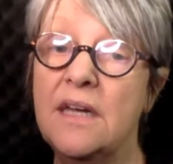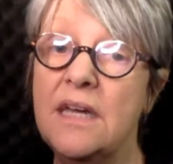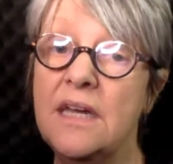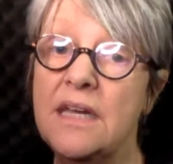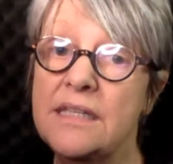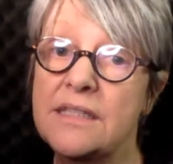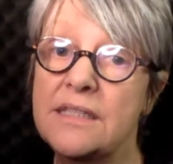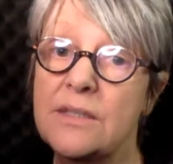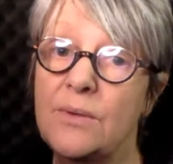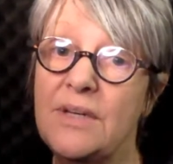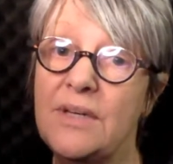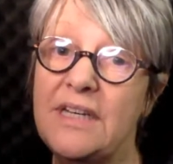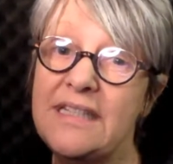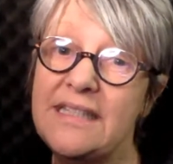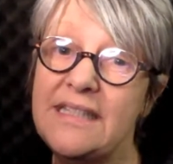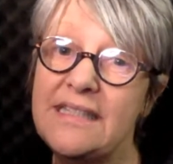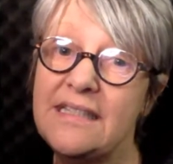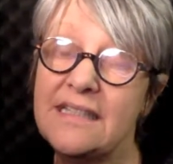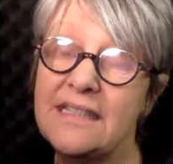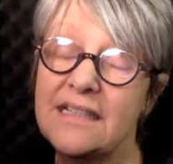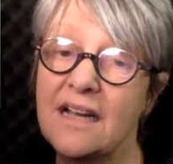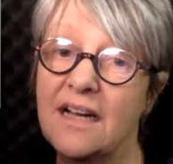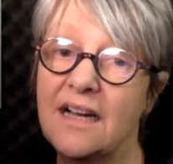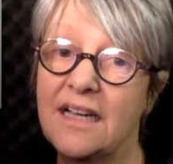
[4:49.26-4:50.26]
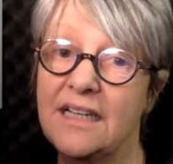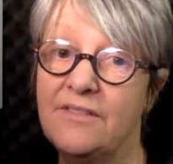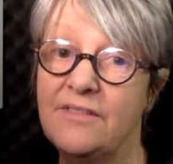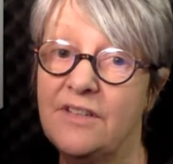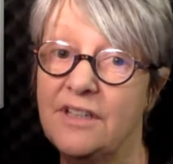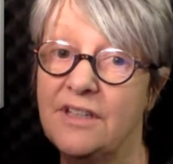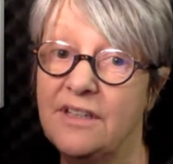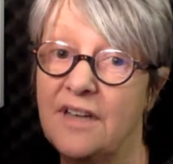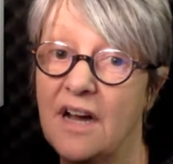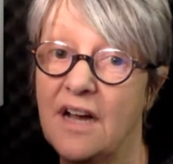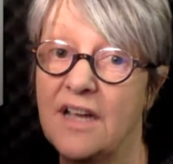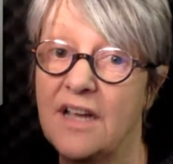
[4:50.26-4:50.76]
So it isn't a kind of
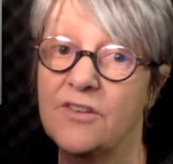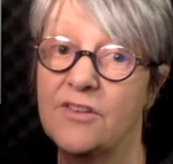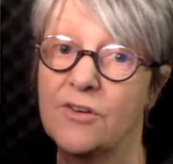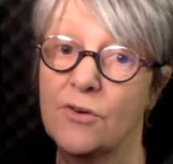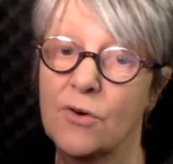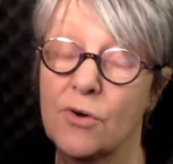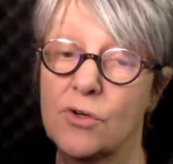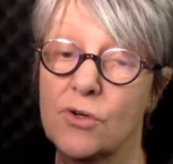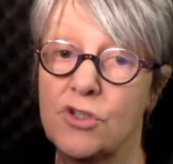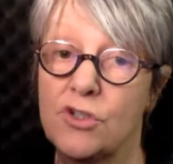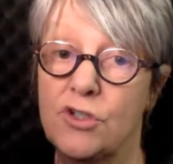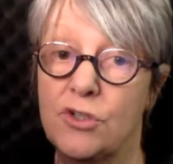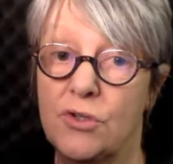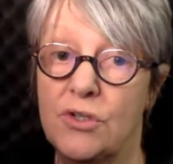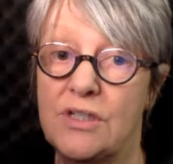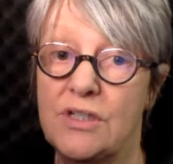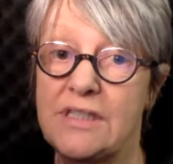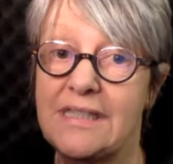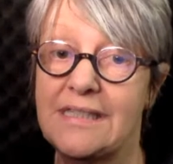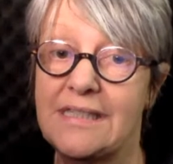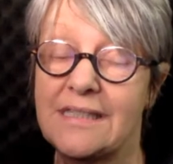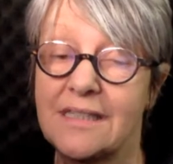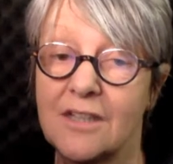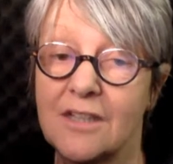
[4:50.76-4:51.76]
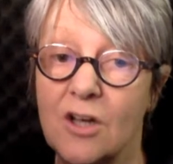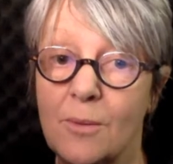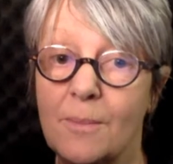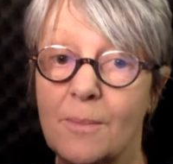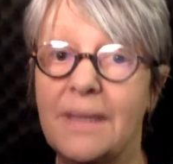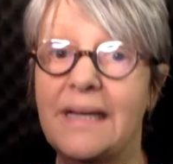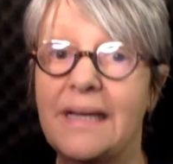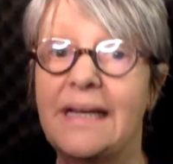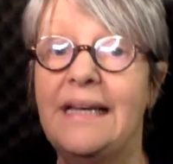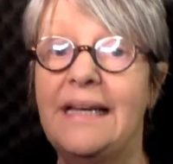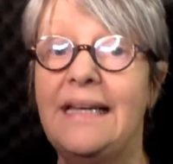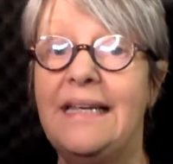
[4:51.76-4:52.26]
an either or choice. It's a
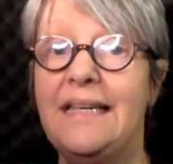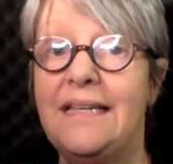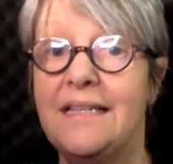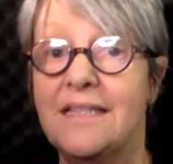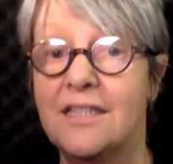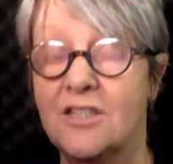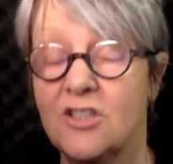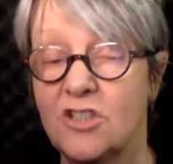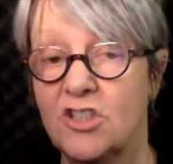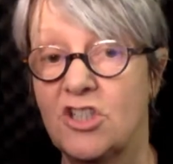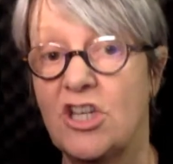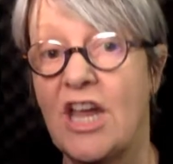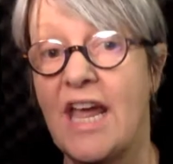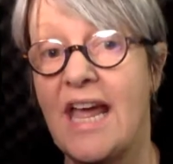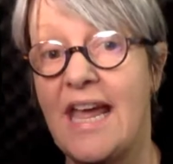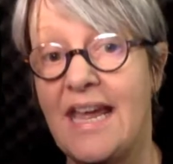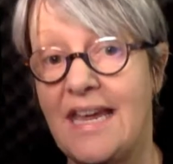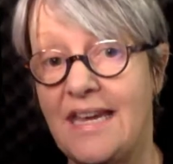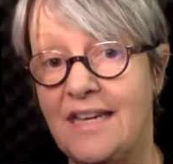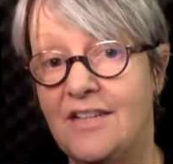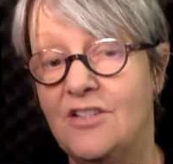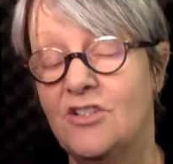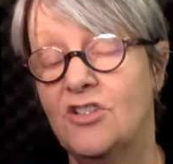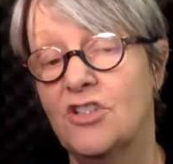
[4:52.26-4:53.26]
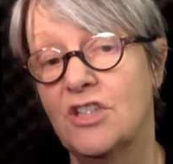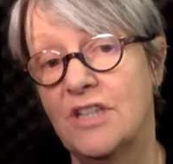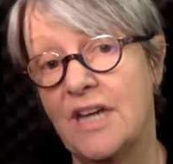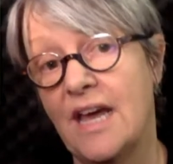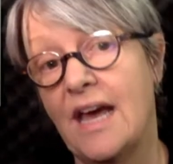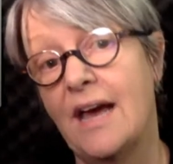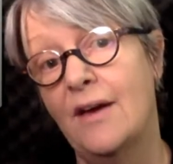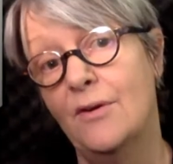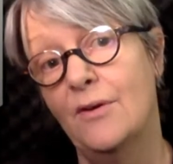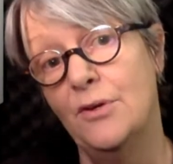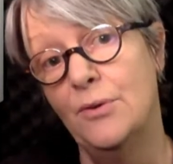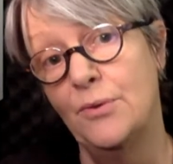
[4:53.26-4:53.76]
complete change in
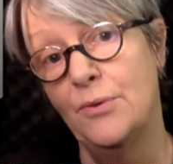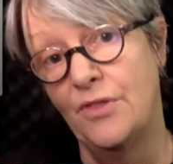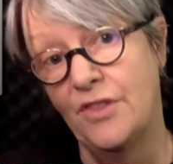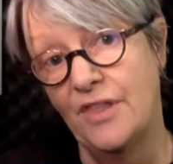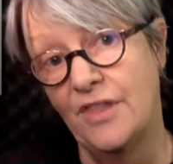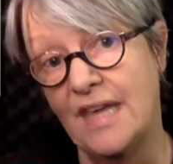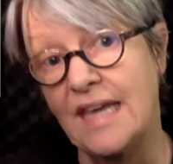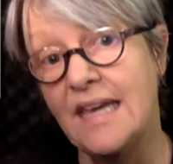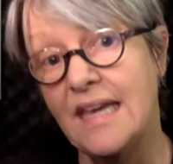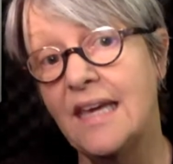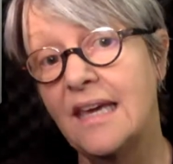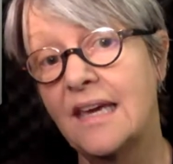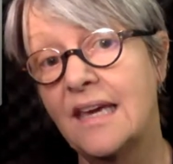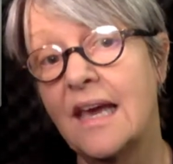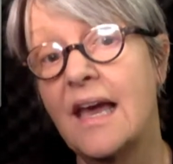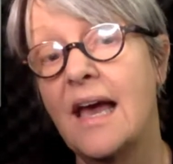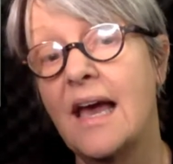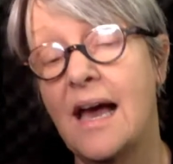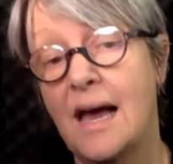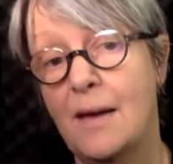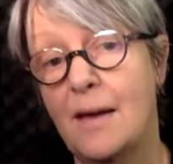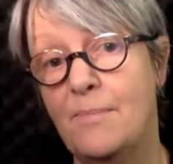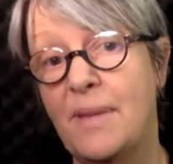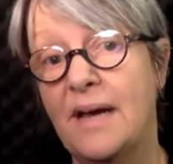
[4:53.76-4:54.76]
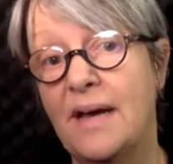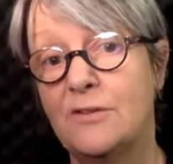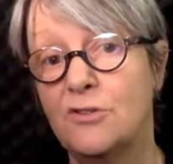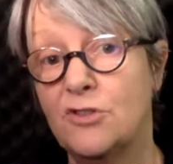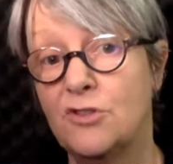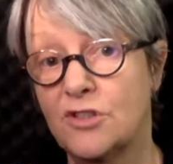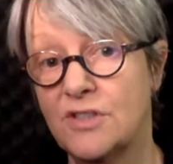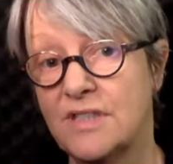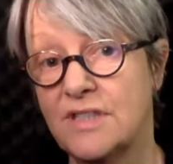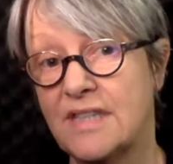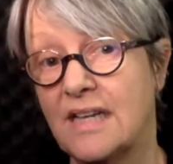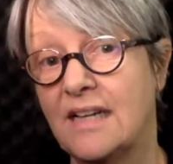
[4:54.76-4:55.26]
how you think about
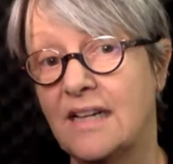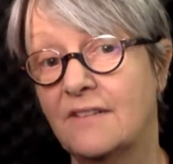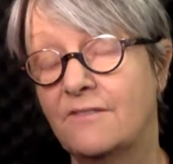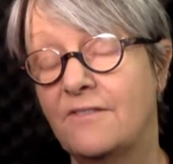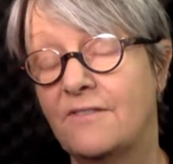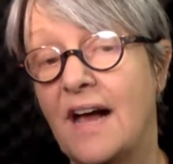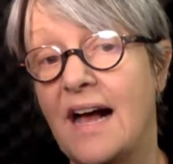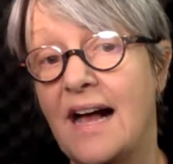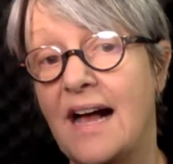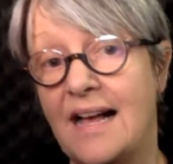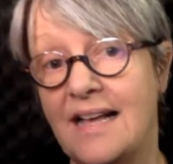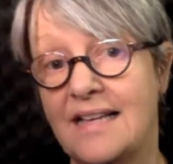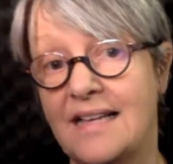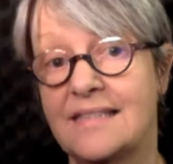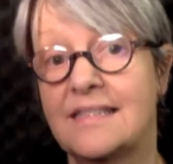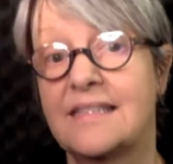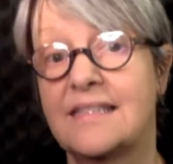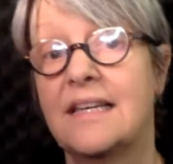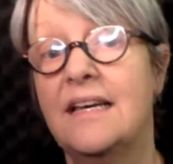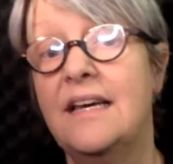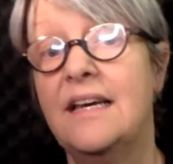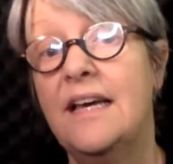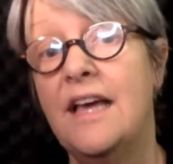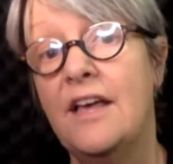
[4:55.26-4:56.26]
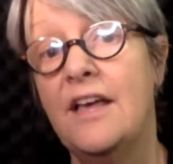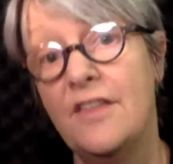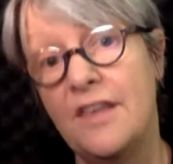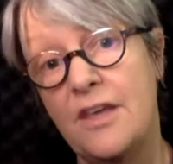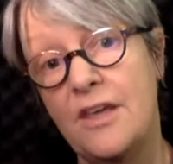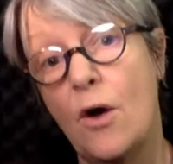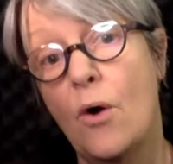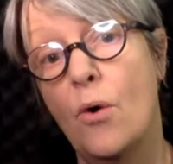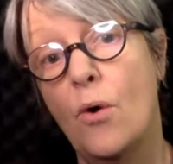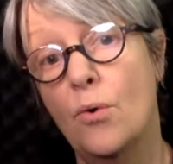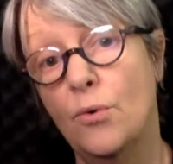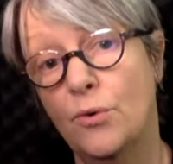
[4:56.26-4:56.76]
yourself as the
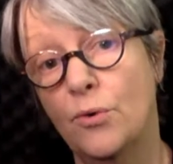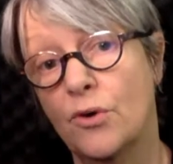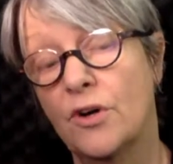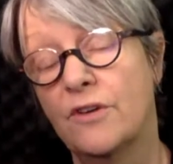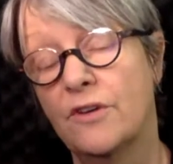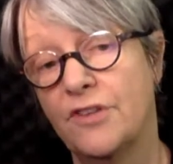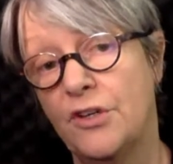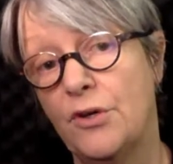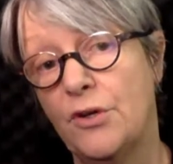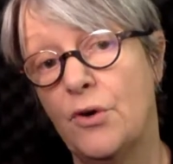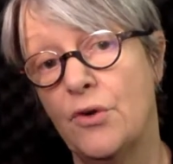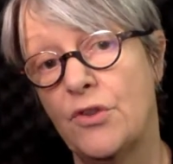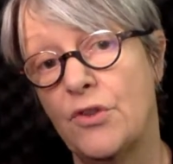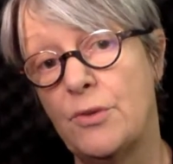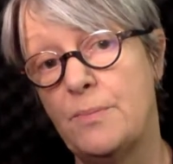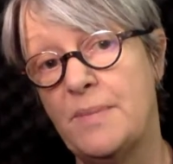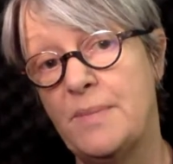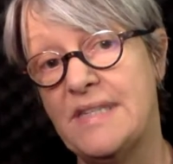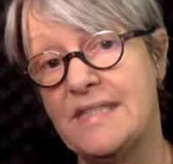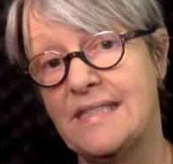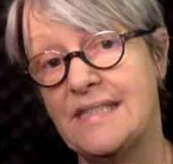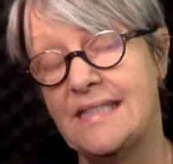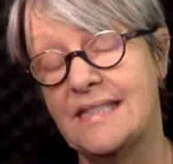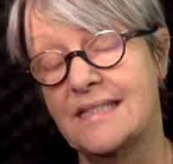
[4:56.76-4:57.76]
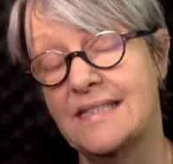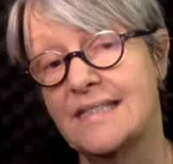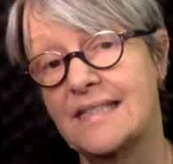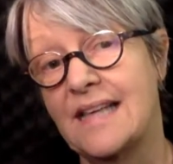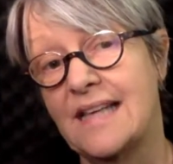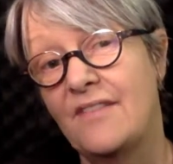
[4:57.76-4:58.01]
owner of an author business.